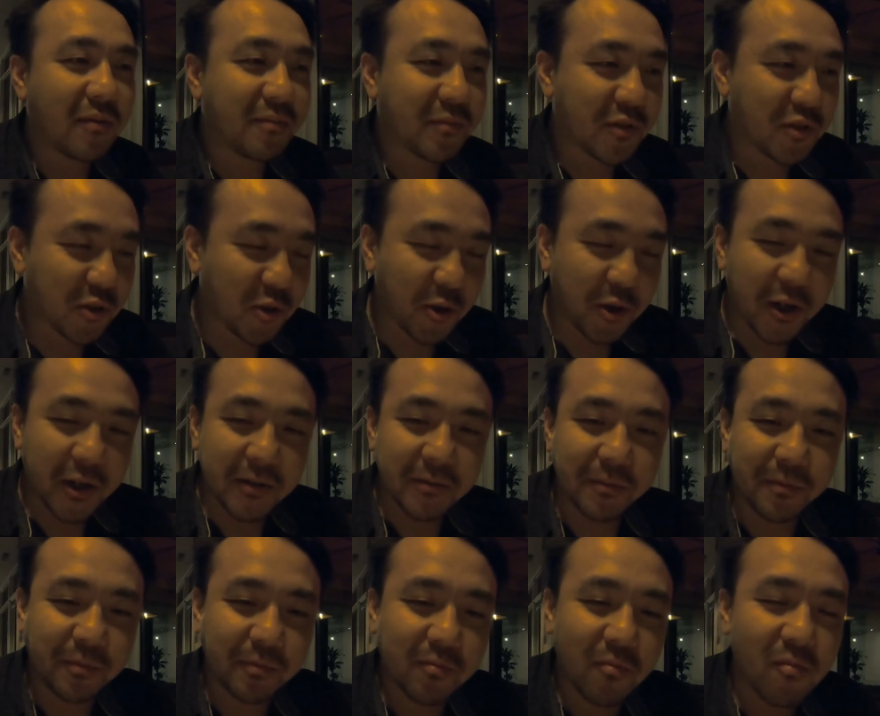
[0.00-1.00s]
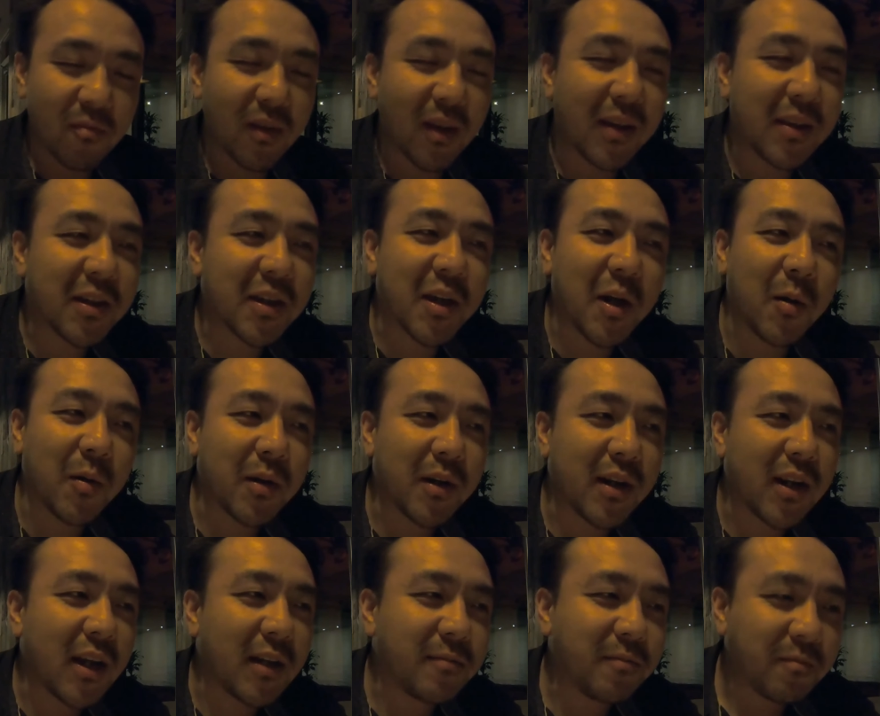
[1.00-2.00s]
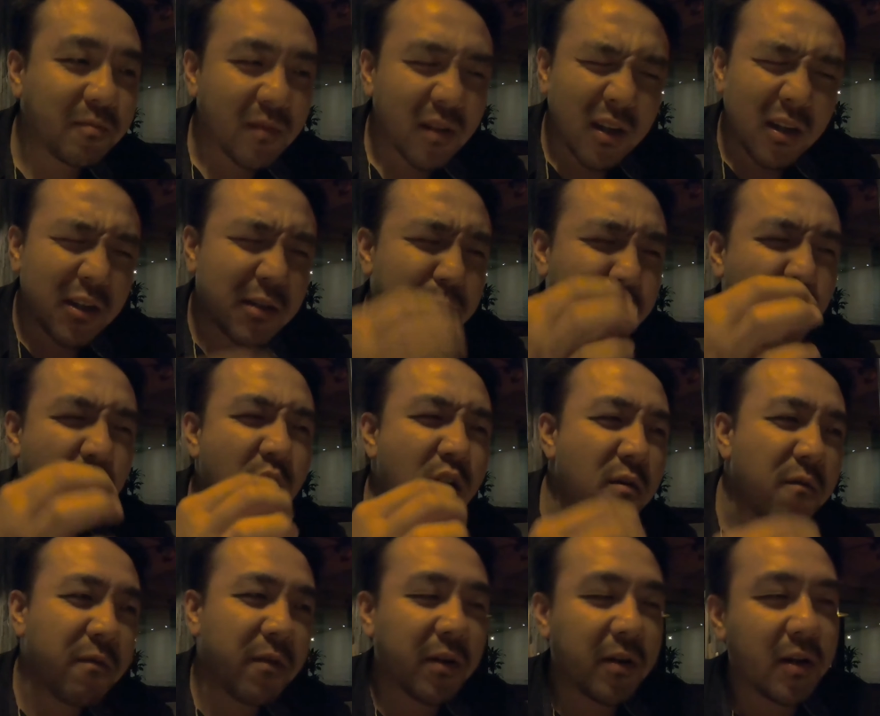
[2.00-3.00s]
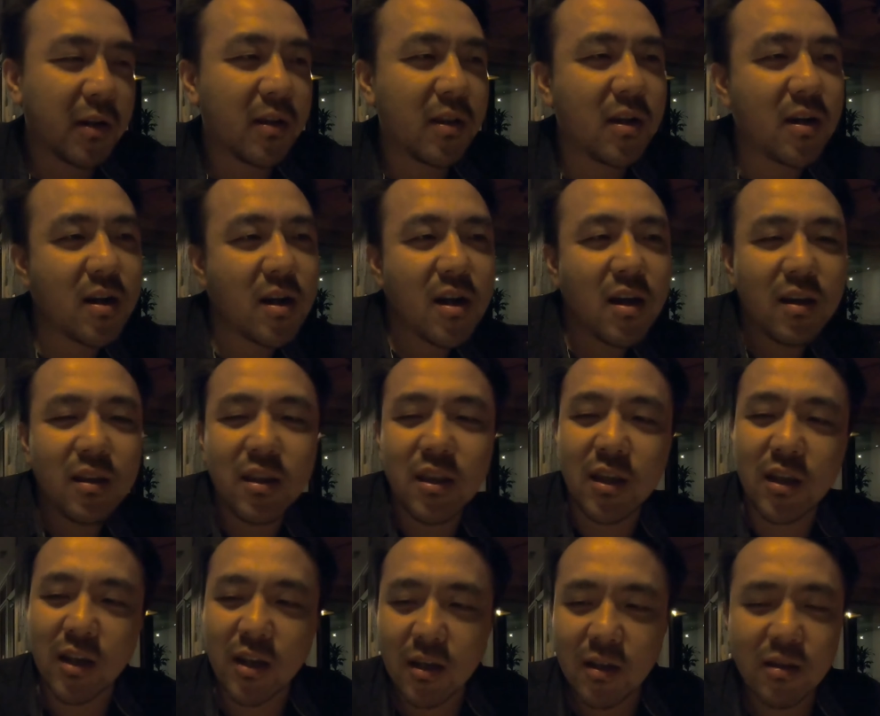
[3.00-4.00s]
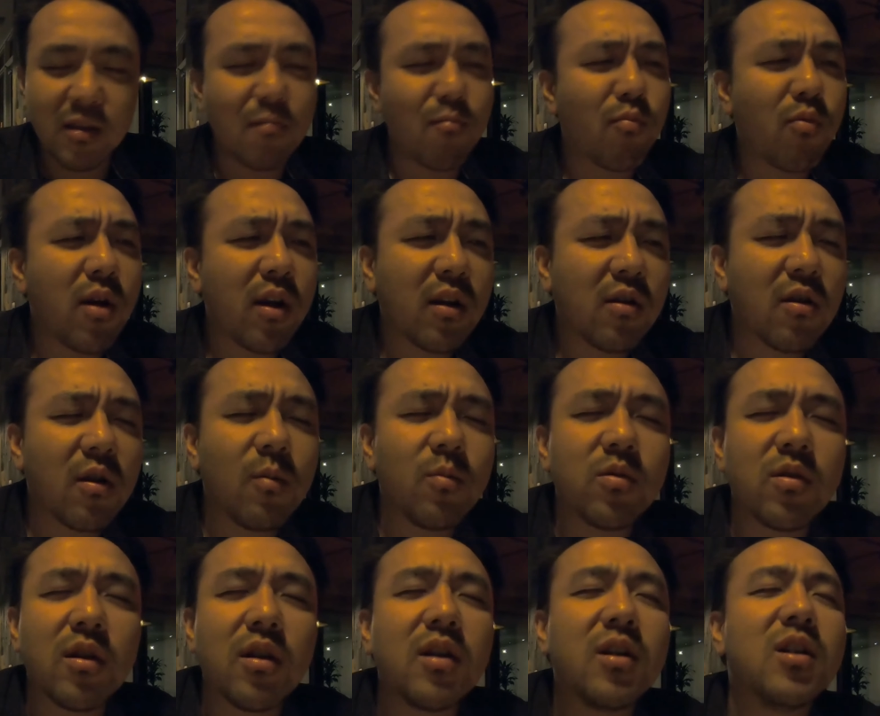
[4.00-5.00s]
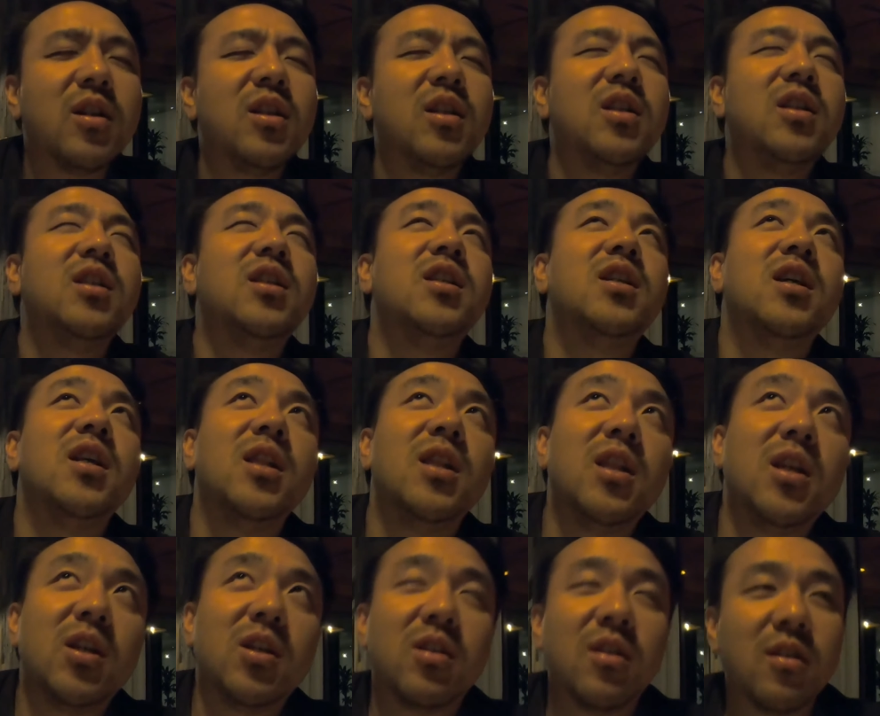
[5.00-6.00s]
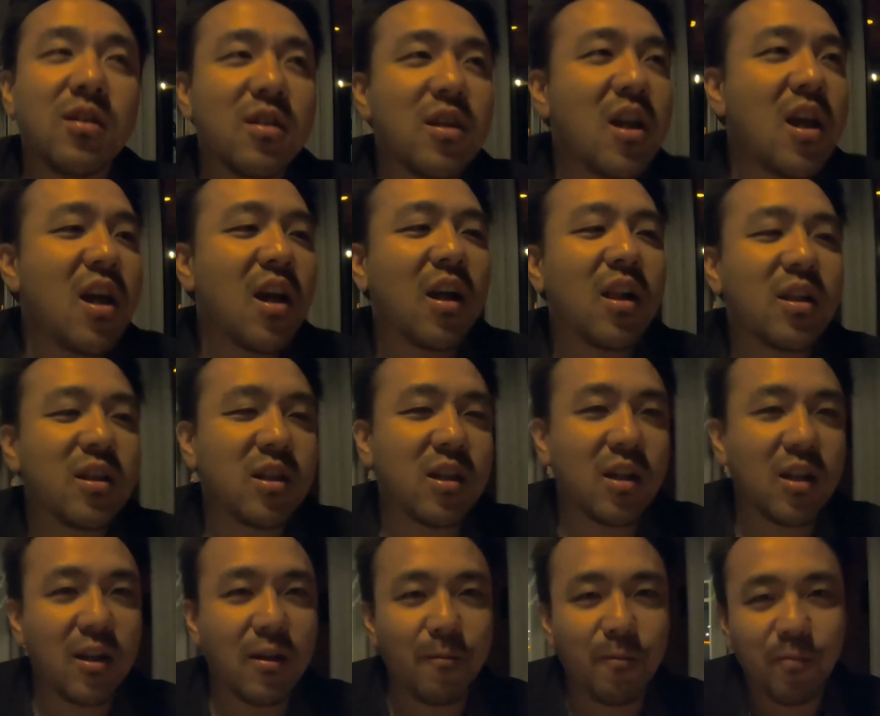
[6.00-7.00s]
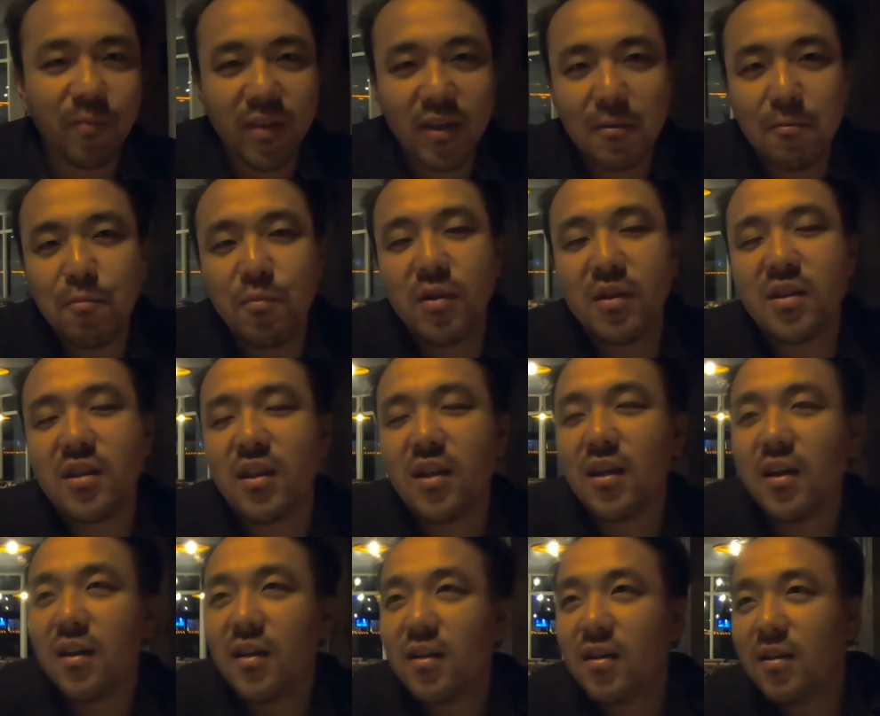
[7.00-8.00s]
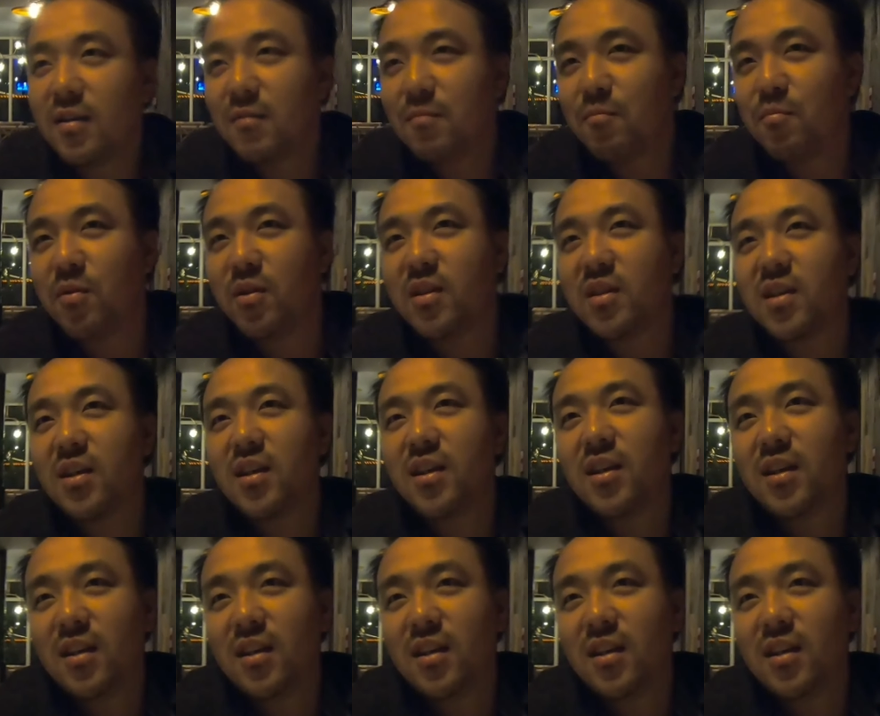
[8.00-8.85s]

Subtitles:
It's good. The coconut is perfect in there. The breadcrumbs are delicious, excellent. Puts a